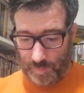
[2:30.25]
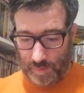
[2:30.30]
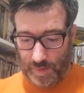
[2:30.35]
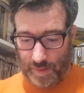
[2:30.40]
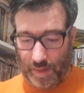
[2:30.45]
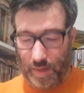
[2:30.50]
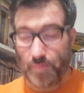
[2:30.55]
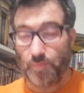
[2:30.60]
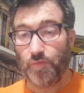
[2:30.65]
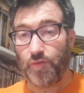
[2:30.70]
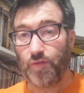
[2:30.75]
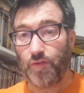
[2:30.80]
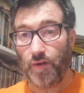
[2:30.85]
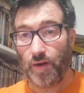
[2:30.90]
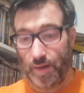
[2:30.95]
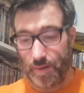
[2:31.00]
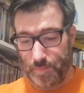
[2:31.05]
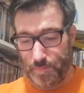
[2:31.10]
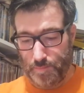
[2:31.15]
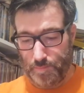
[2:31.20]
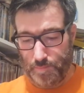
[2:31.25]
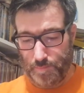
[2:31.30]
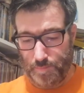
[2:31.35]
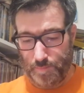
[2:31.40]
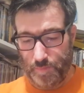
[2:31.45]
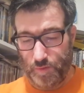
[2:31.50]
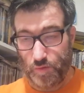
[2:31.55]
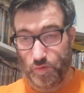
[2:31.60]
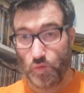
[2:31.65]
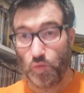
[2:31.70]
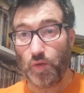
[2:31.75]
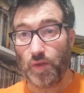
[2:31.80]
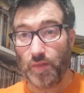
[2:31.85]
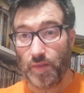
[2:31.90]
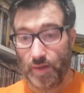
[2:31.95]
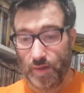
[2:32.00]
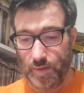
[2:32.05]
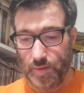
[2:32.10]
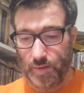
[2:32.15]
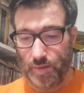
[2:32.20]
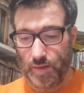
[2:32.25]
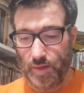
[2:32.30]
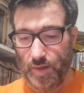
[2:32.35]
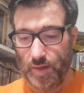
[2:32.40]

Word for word: came from Sweden.